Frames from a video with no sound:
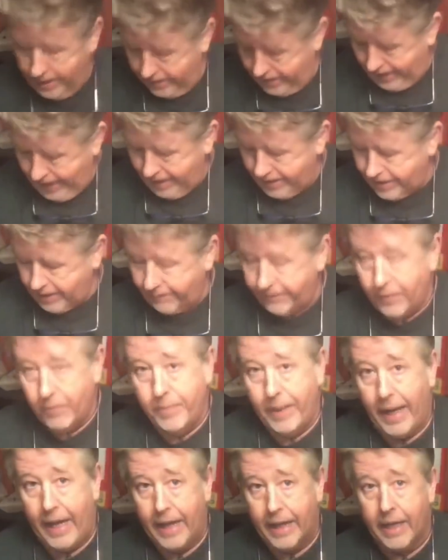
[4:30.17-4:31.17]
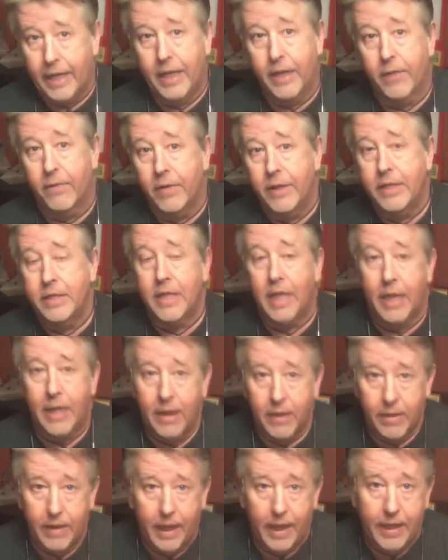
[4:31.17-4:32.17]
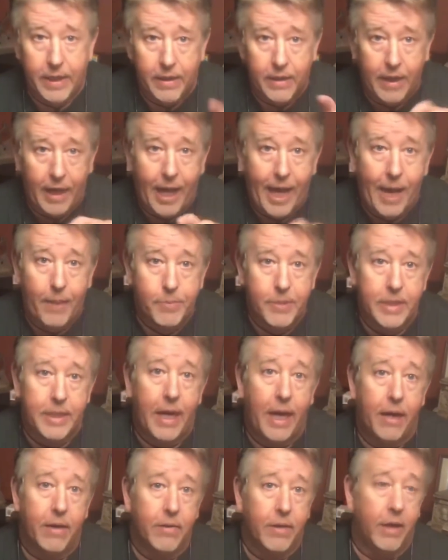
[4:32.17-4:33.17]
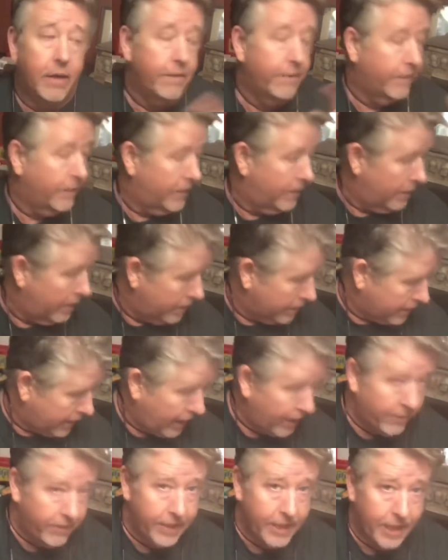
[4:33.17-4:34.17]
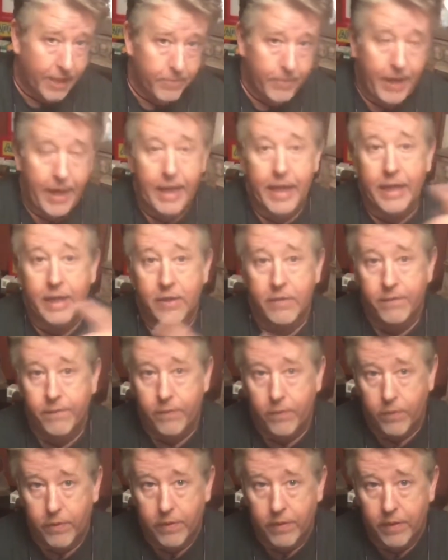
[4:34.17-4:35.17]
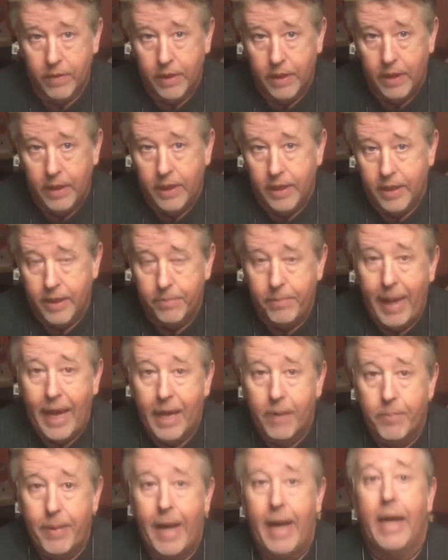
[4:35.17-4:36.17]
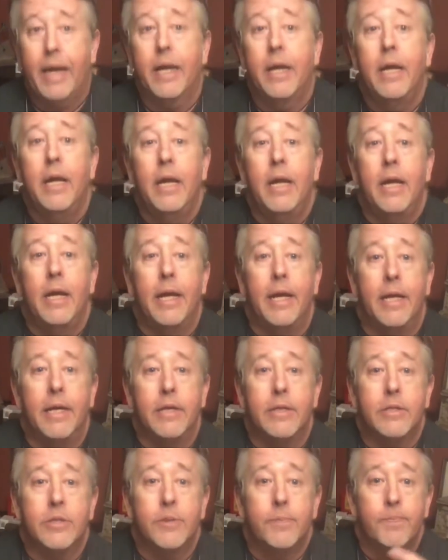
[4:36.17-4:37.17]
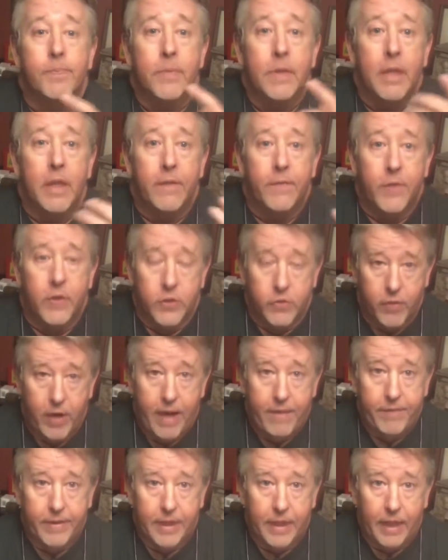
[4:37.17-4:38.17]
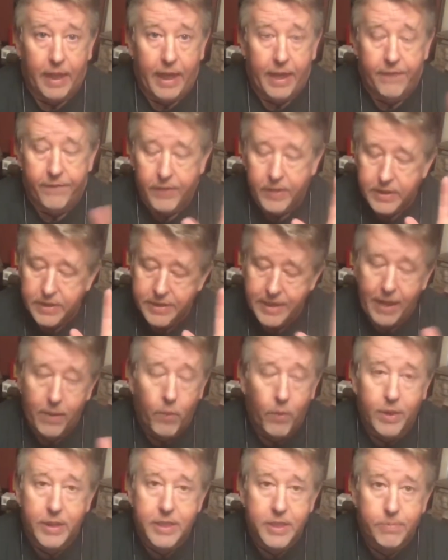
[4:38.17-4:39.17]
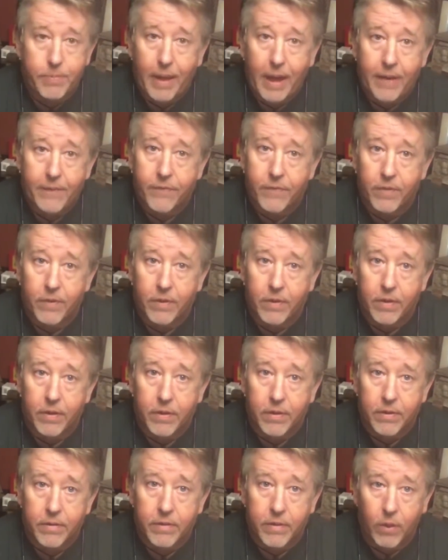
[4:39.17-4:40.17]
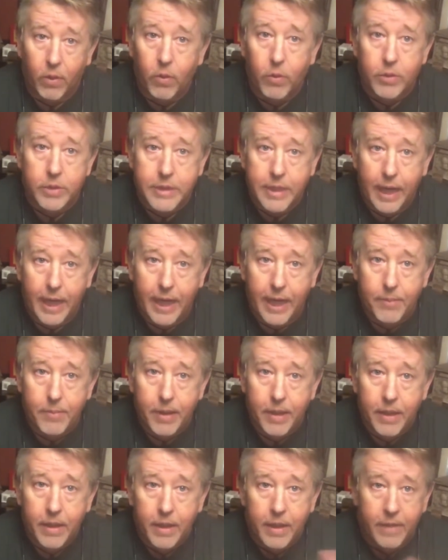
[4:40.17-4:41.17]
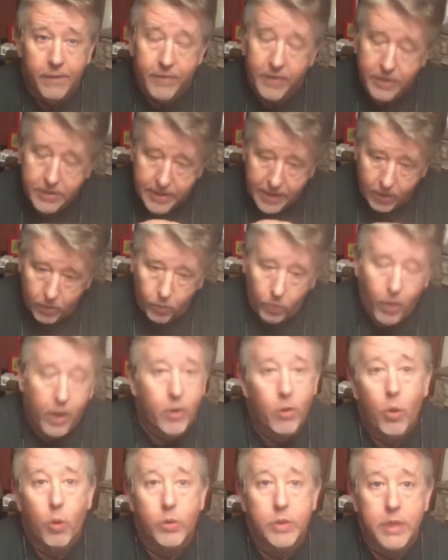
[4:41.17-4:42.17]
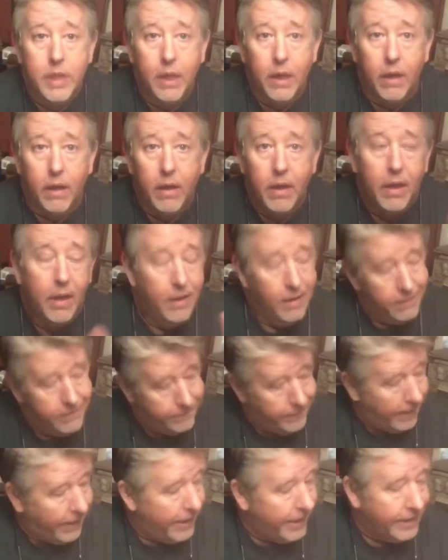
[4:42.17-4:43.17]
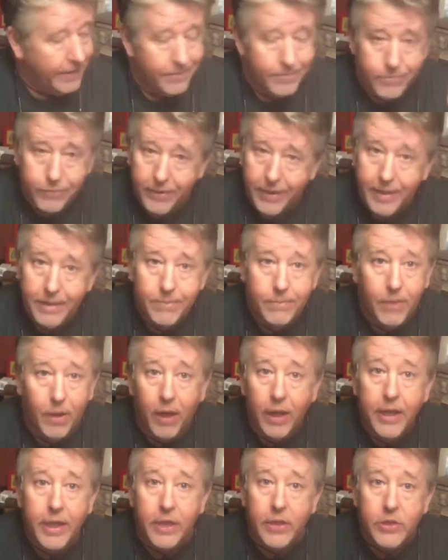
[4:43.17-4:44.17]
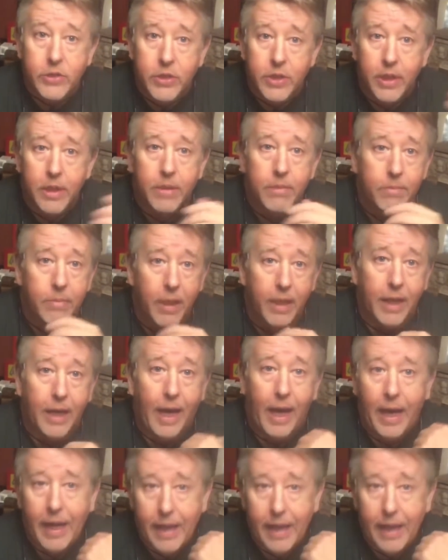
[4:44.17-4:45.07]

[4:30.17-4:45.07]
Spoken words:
that duffel bag, and the reason I opted out of the carry-on bag for the backpack is if you're traveling a lot, if you're gonna stay in one spot for the whole time, if you're gonna stay at one hotel, fine, bring luggage. But